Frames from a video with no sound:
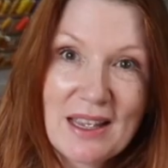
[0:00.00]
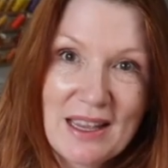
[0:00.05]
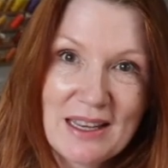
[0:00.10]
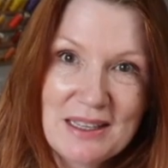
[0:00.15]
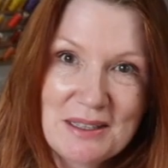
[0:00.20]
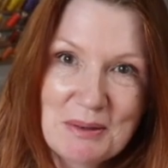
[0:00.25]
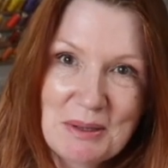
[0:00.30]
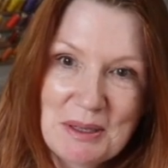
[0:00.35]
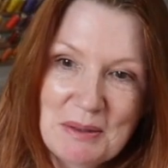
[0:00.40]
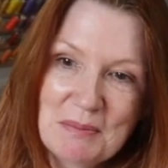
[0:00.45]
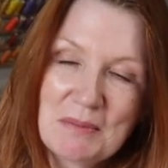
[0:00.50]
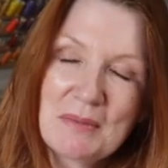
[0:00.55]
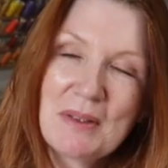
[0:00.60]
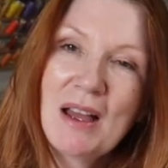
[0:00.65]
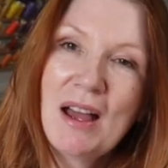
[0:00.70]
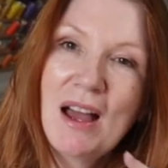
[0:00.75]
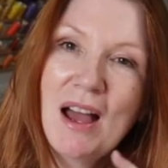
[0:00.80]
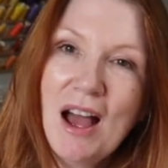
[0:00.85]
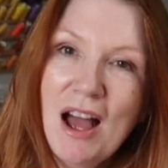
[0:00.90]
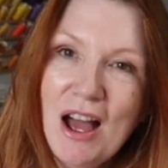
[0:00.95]
Anyway,
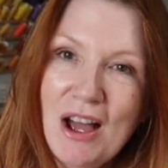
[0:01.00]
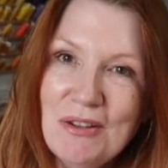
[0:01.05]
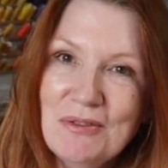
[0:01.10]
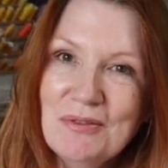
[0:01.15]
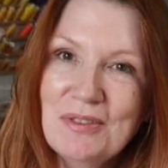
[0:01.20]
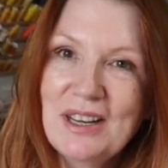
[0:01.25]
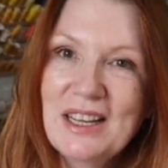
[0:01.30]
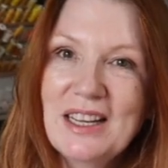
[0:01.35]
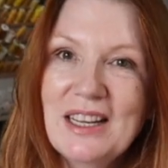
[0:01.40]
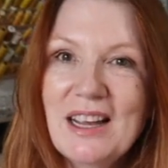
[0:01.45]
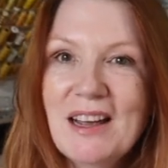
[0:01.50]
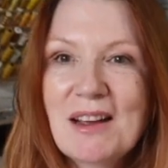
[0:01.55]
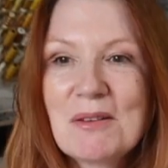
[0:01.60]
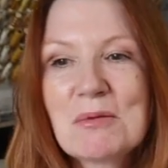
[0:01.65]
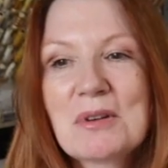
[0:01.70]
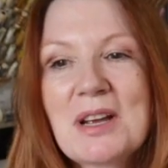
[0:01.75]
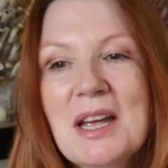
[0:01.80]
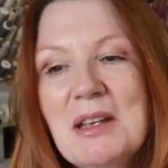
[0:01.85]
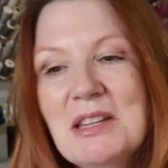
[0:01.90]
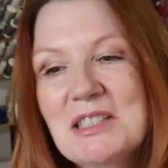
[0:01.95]
hopefully I
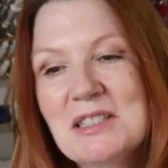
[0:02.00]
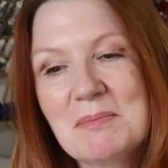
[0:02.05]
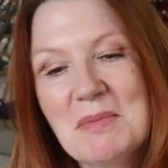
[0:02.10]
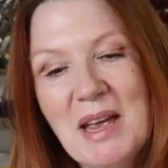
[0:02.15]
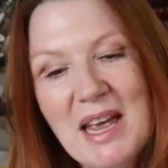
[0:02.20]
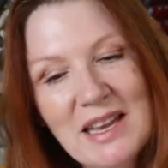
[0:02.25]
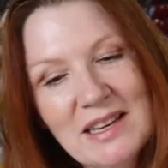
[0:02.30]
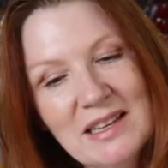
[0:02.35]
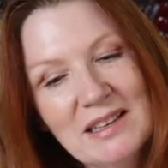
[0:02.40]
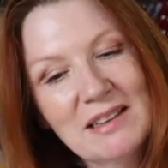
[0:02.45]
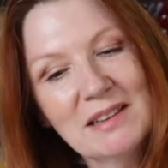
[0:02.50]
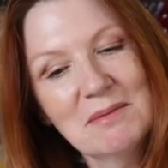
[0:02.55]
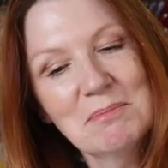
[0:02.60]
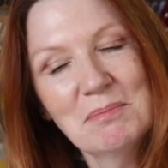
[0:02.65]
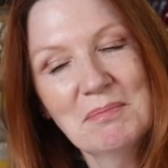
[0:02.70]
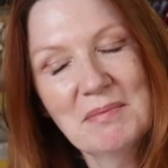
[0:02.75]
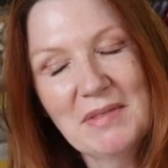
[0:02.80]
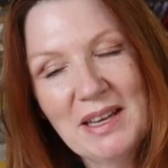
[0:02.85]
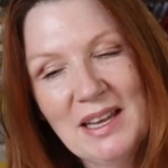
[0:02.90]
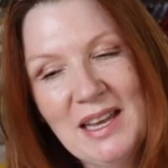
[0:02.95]
will get some henna
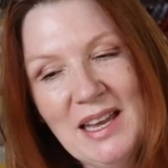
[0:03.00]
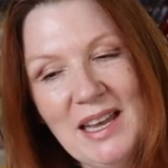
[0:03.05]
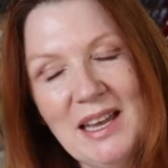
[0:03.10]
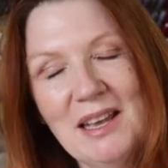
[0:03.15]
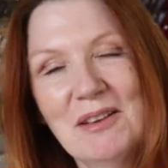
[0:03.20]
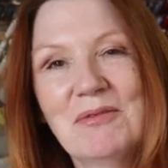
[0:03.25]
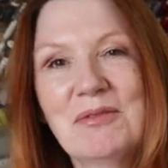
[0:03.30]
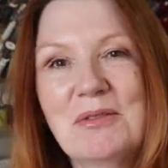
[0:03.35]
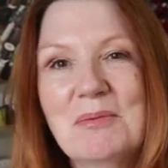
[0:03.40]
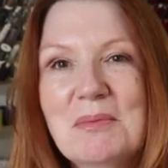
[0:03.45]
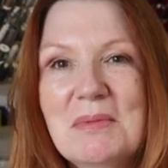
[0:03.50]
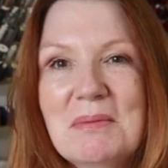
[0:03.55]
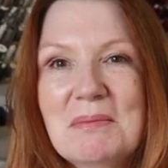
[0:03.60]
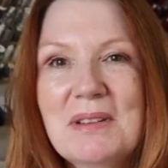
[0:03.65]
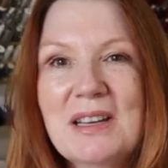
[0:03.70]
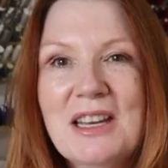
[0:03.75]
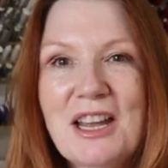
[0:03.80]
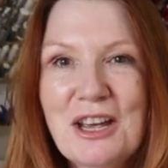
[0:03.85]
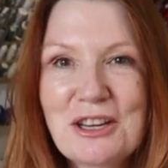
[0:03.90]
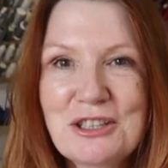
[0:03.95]
here
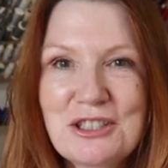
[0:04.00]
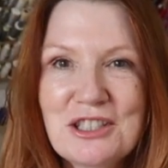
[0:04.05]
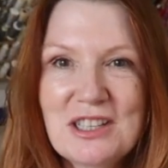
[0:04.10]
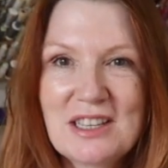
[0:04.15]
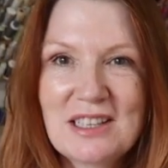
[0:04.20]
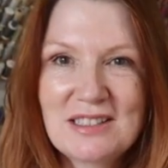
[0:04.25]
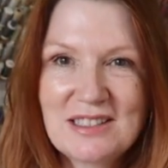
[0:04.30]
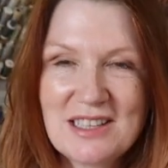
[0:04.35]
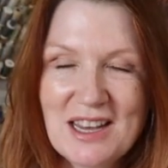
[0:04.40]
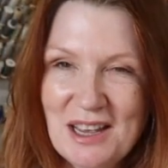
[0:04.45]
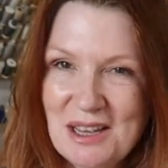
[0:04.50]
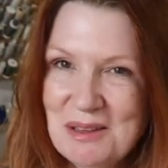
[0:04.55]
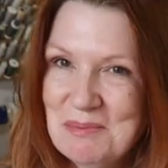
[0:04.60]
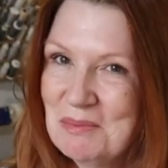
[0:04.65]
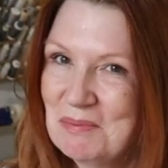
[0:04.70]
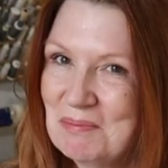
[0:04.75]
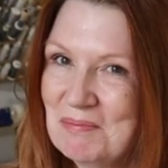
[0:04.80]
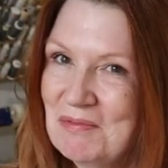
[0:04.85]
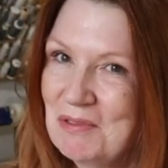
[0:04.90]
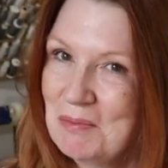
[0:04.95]
from Lush in
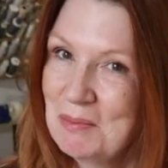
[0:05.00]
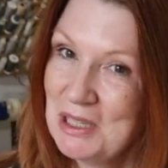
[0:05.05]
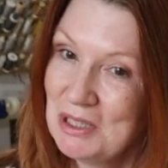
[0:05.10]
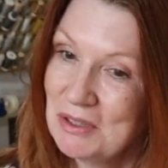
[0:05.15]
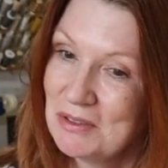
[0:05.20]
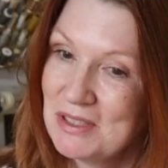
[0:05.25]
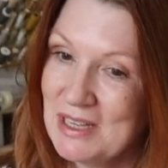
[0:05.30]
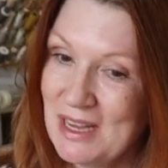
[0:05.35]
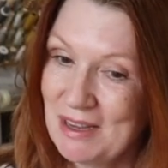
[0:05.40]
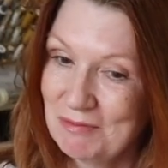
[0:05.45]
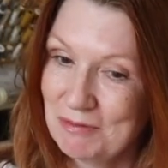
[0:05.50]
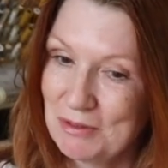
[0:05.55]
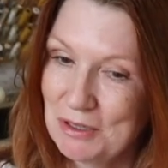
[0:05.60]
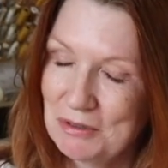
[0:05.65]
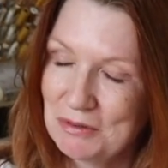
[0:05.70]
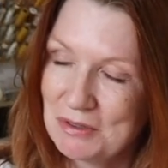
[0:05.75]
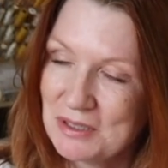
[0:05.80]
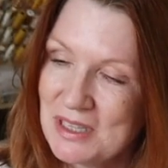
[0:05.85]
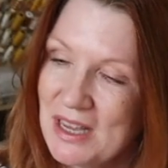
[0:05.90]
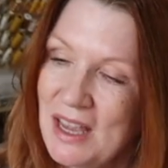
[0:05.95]
time for me not to have
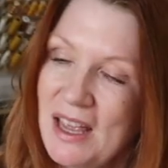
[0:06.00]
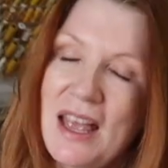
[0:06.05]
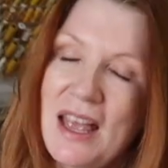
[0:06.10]
roots.